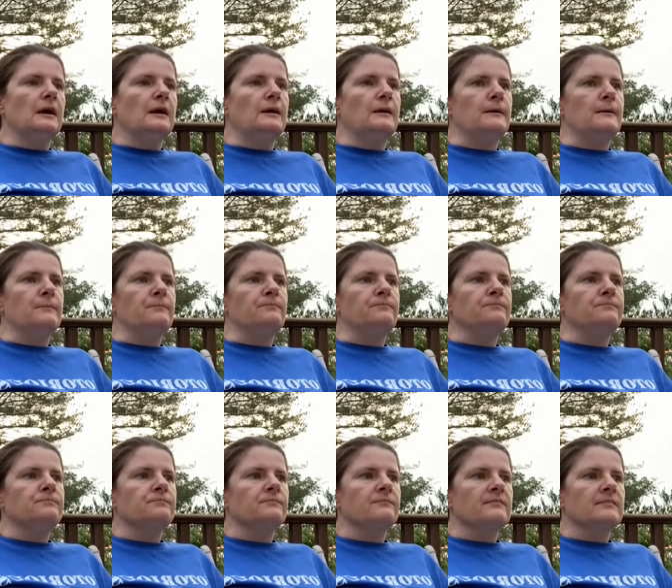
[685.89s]
Um,
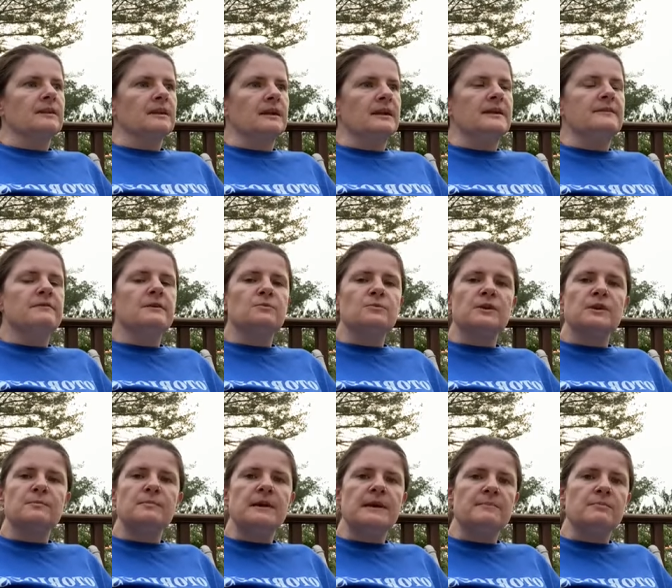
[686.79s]
even
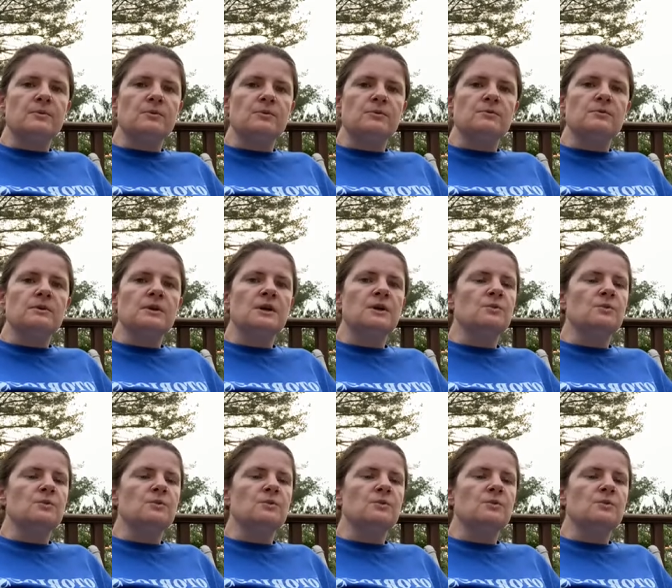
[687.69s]
with people